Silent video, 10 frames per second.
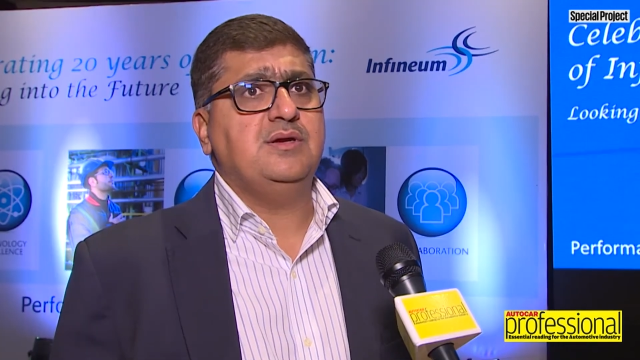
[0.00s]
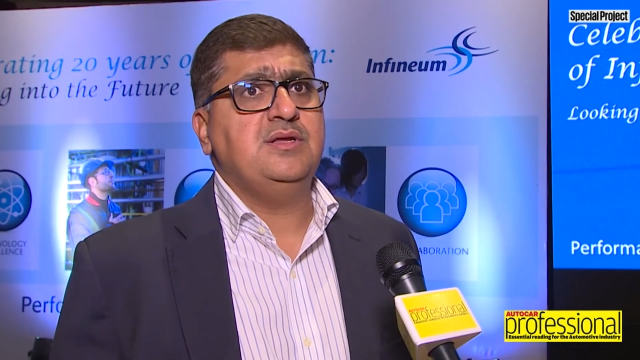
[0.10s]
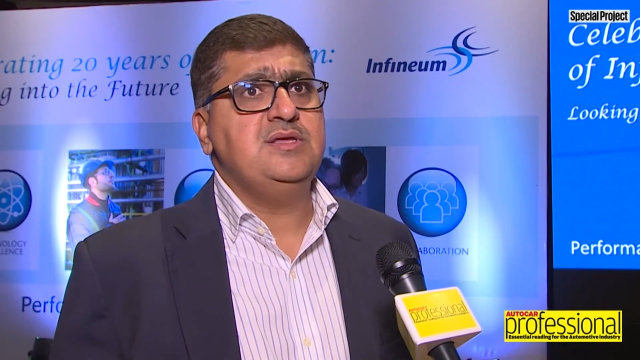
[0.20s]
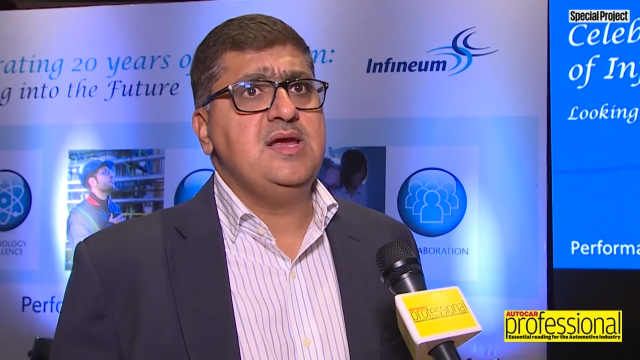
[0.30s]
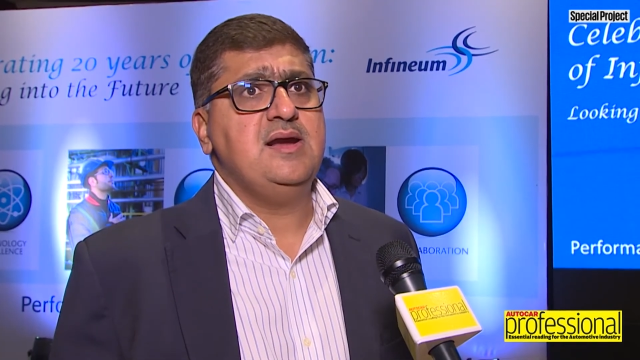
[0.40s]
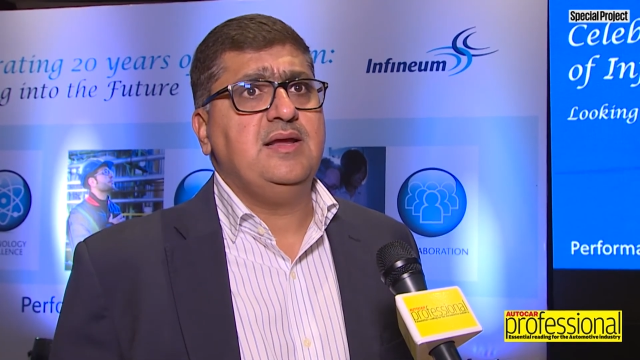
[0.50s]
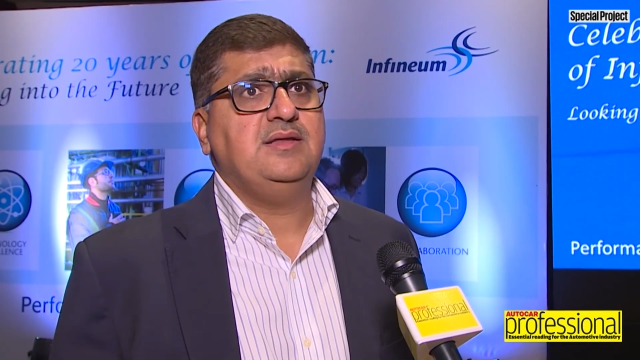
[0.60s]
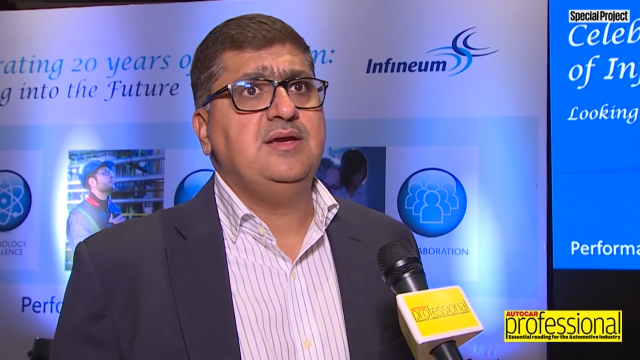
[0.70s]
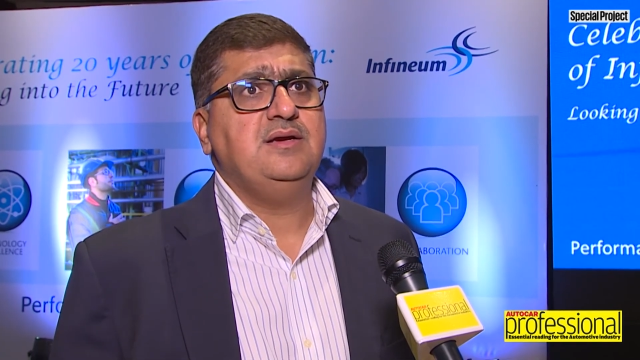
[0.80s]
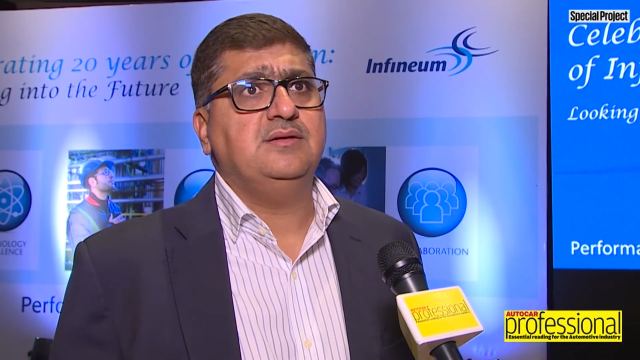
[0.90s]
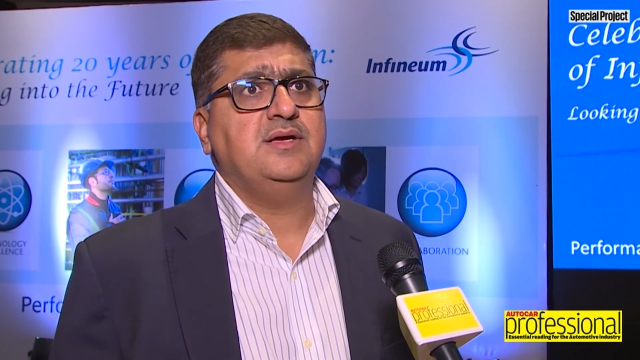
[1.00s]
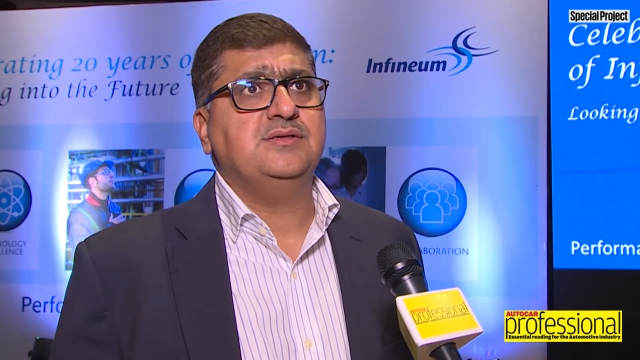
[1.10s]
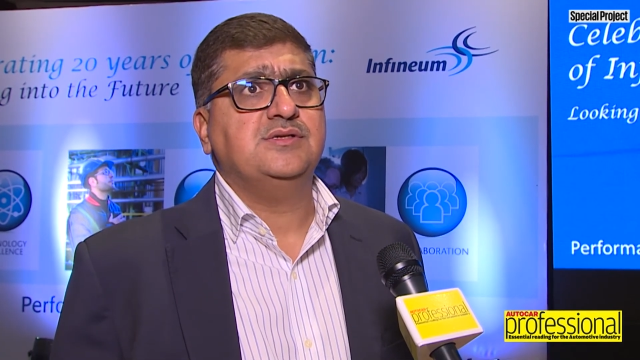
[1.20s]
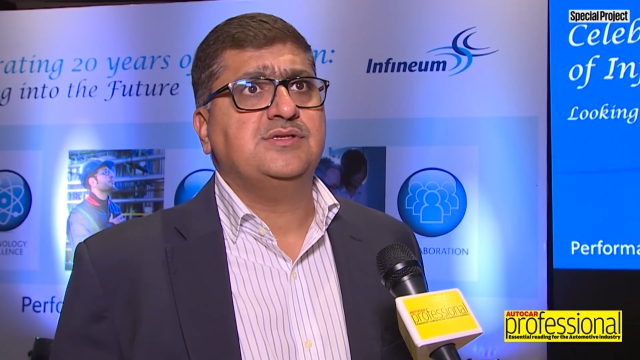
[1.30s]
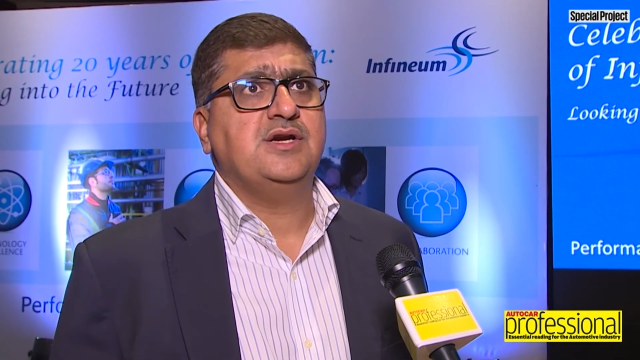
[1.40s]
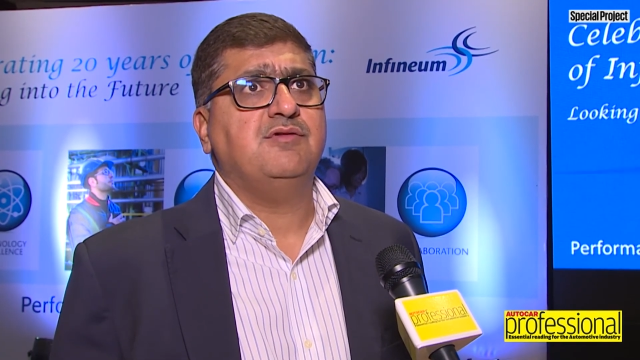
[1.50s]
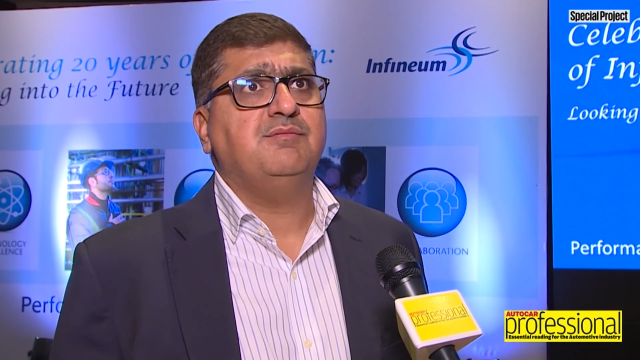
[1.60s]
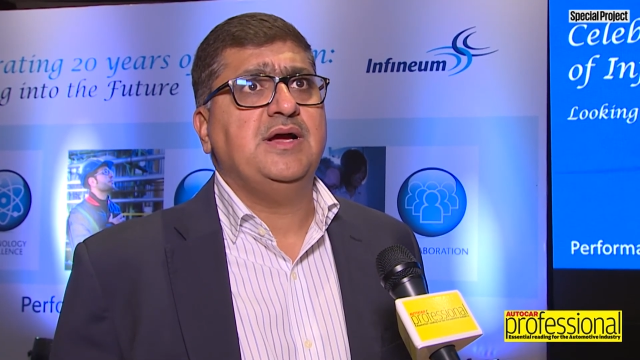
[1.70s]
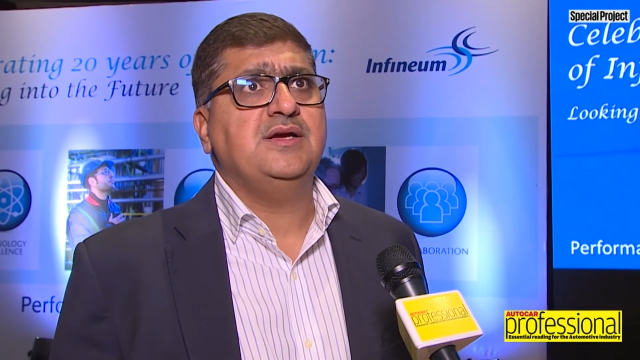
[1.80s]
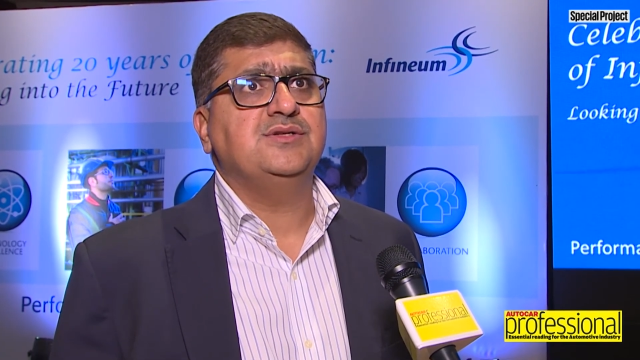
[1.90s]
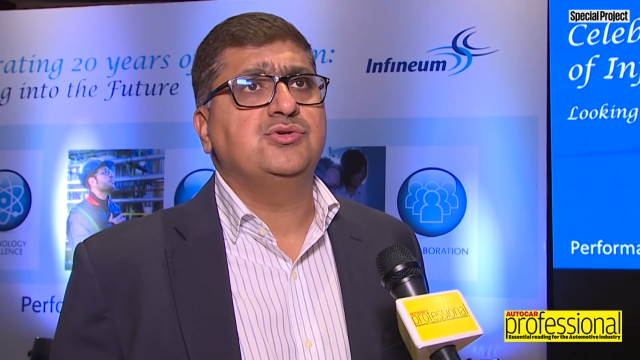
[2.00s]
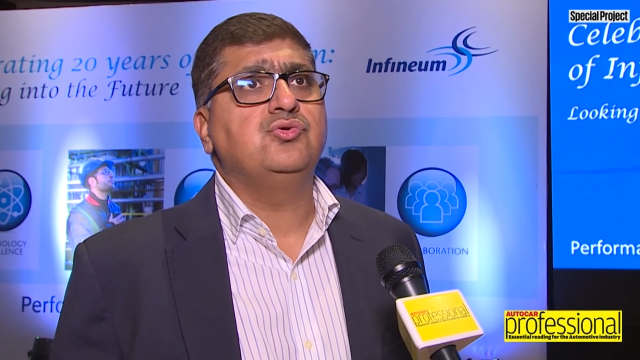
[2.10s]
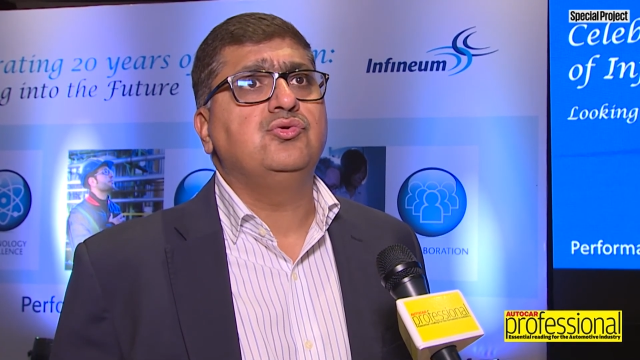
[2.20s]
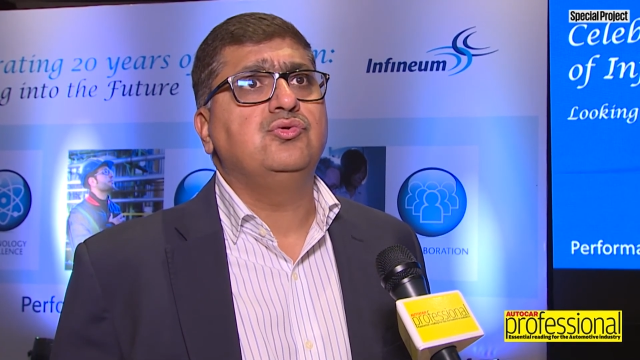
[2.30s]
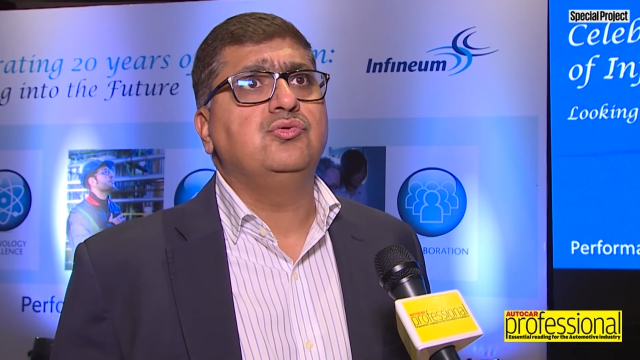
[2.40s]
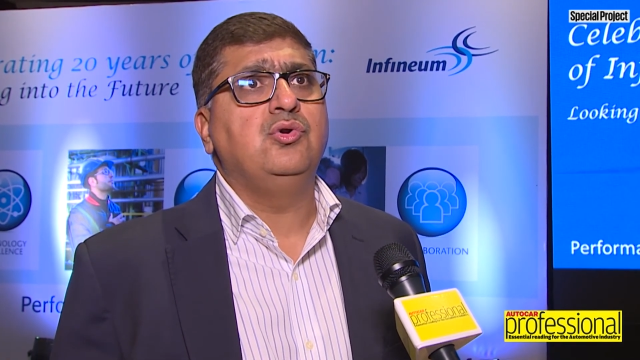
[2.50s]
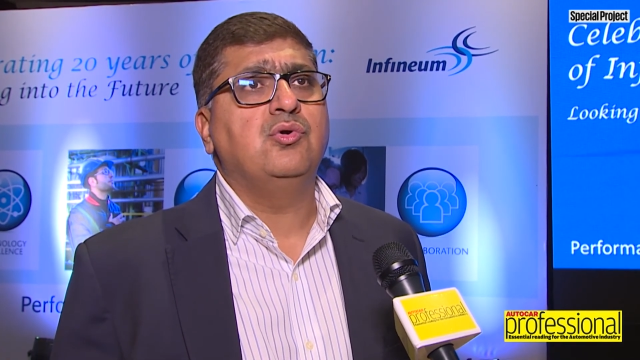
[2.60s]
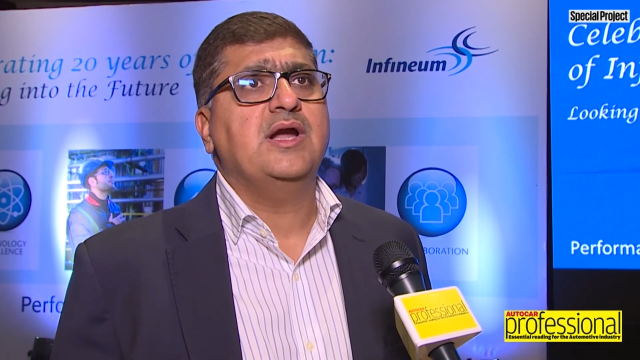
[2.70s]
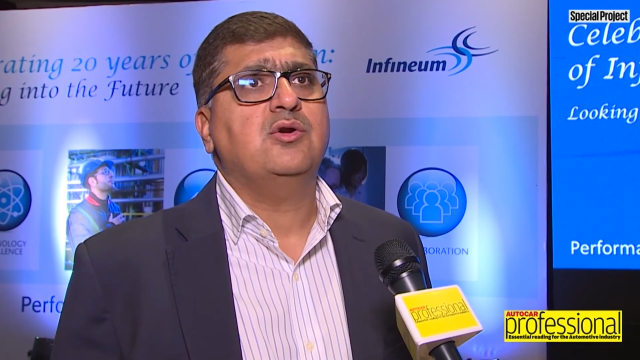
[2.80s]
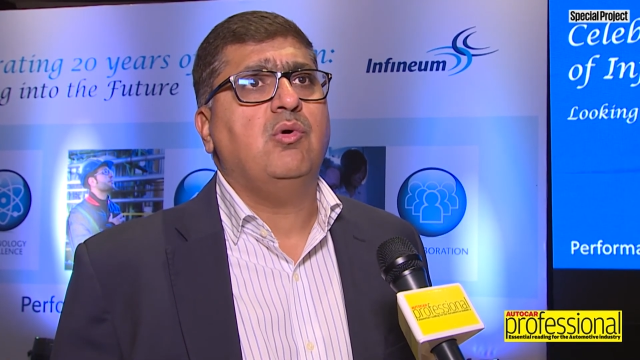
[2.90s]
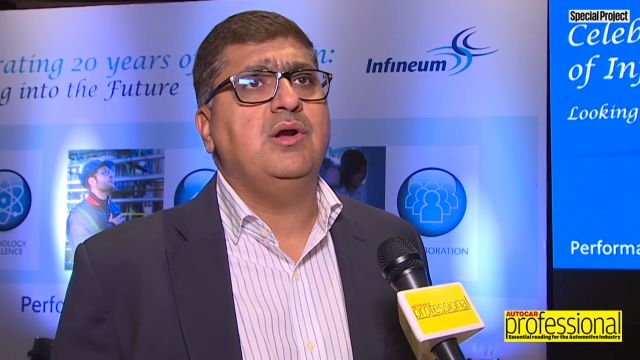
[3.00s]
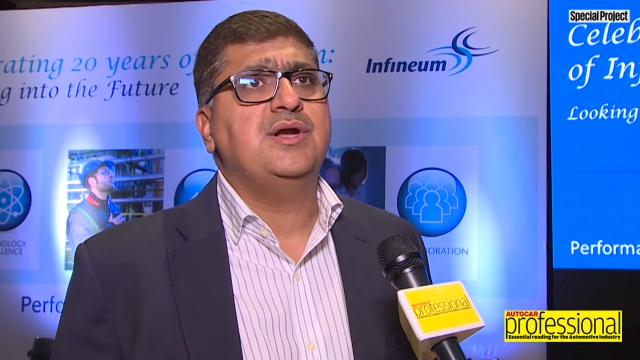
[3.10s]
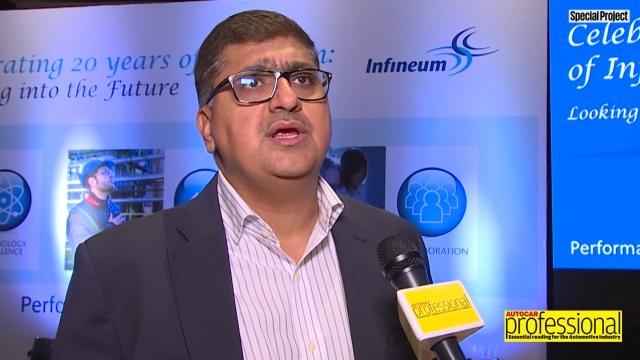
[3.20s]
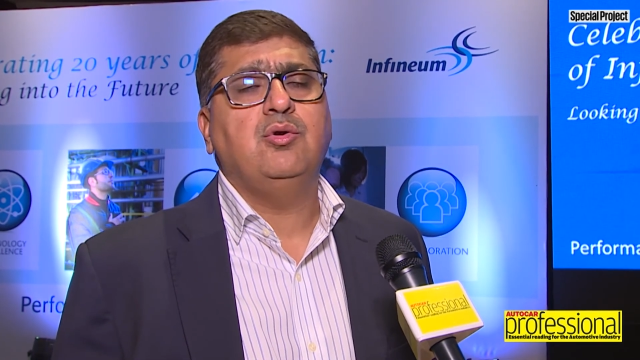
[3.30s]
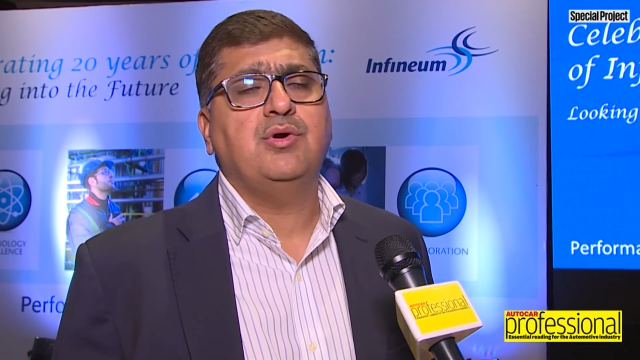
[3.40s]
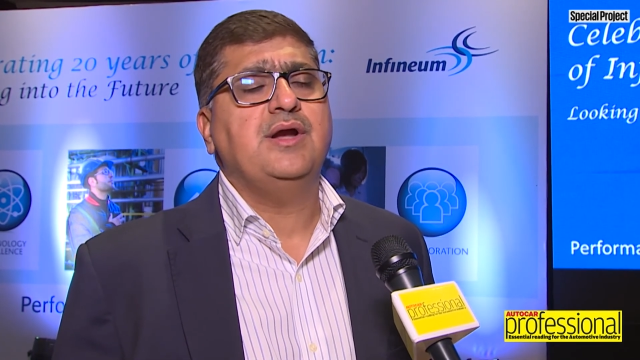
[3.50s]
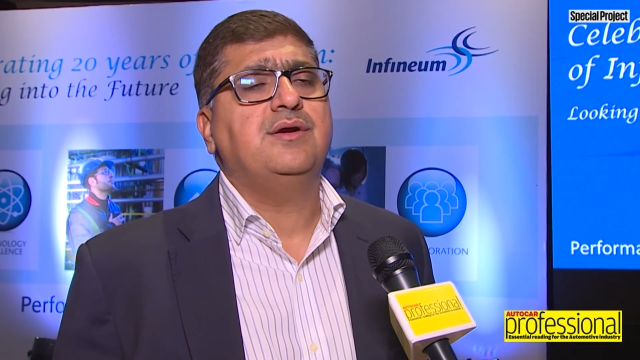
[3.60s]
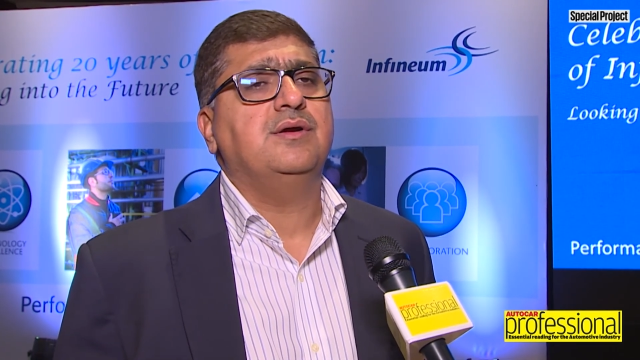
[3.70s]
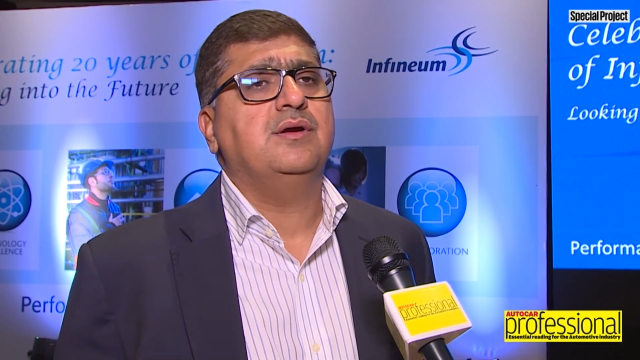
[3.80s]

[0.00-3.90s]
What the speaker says: In the end, I think there is a set of buyers who look at quality, look at